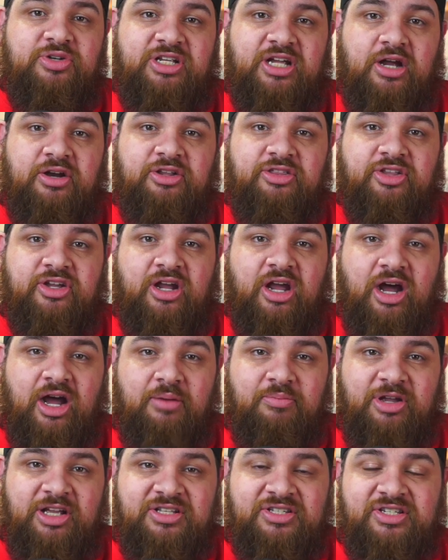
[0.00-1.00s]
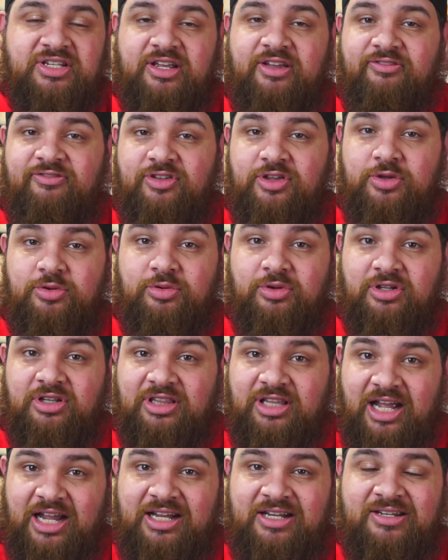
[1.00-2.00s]
down in the comments if you
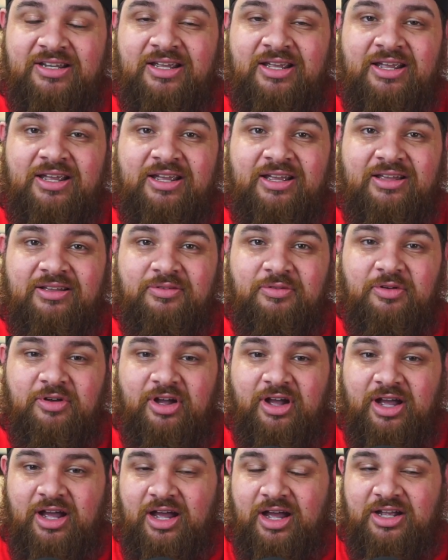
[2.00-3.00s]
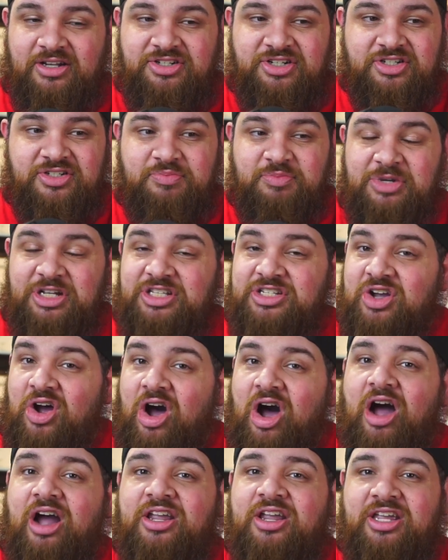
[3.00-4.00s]
liked just me
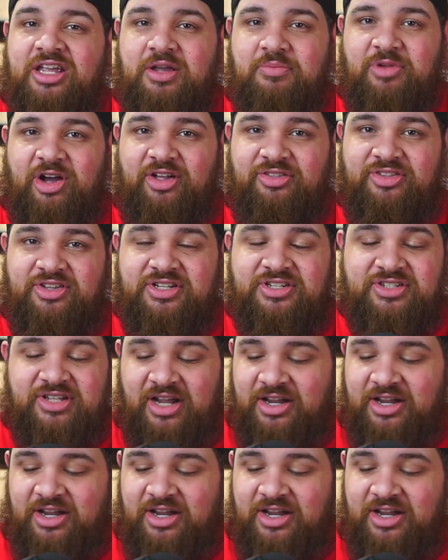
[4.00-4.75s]
talking about this.